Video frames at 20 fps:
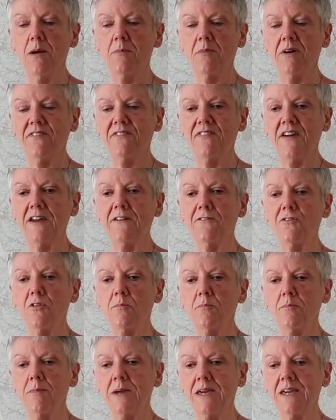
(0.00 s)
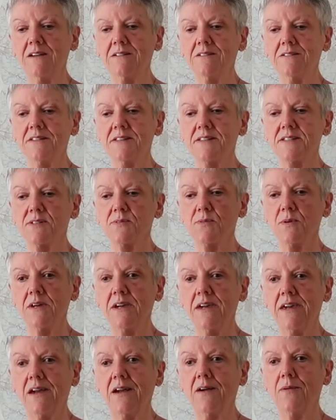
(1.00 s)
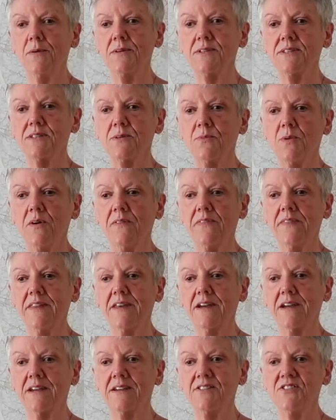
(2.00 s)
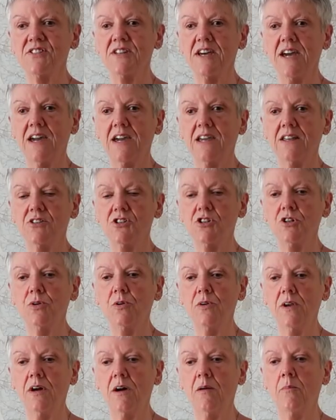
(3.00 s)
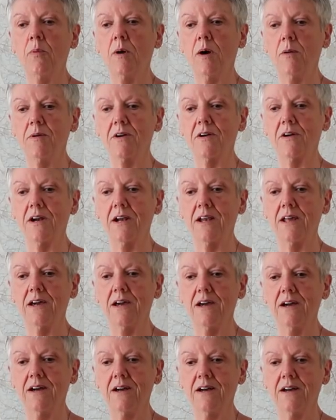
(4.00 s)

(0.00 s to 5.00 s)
my favourite meal this week was the one that contained tuna and pomegranate.